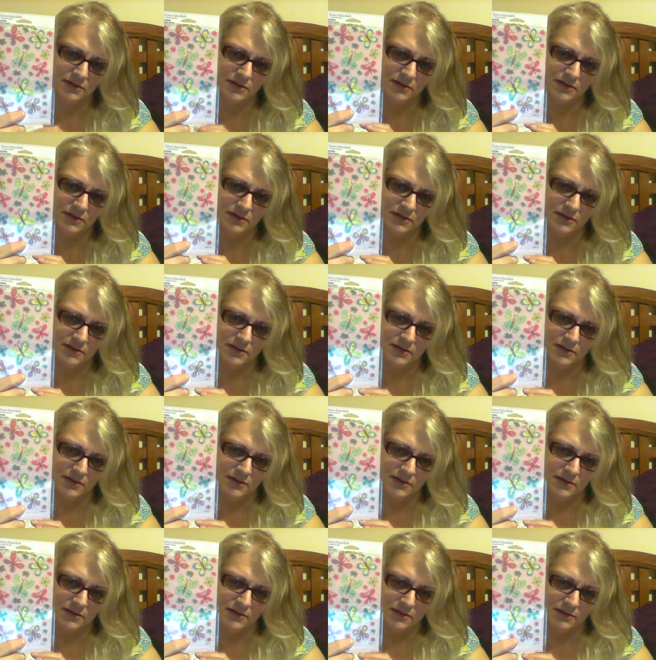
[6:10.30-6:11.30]

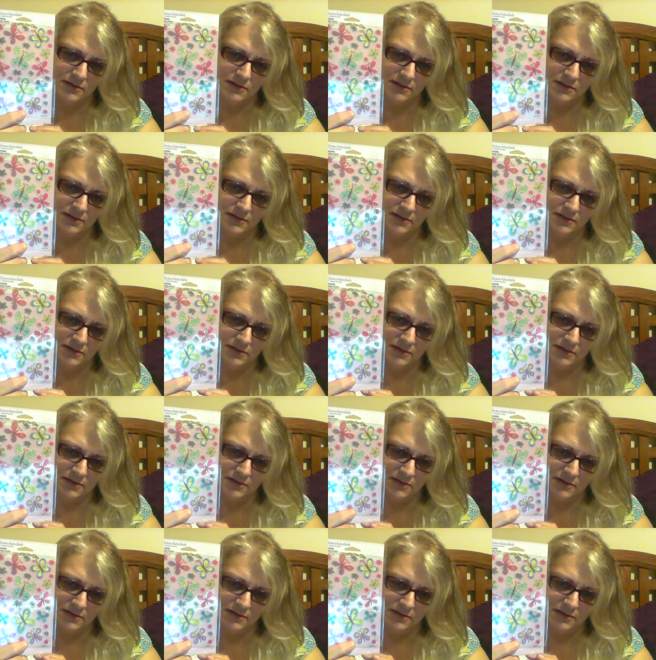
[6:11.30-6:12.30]
Nothing is said.